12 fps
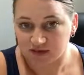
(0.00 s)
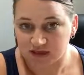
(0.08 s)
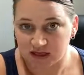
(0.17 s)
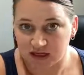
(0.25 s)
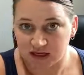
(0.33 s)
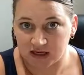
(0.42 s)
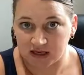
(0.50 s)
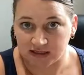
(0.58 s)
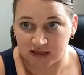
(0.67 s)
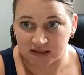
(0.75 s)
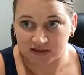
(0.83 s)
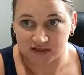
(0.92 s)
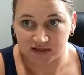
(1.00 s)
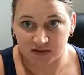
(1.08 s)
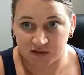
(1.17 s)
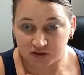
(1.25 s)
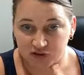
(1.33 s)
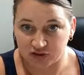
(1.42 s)
then that's the
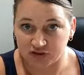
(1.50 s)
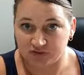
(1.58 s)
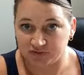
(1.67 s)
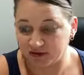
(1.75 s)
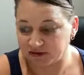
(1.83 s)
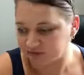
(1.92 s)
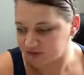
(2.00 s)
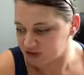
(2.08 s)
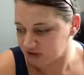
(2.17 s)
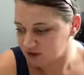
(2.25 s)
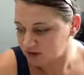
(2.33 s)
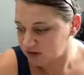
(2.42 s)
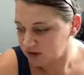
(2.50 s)
most you can do for an FHA.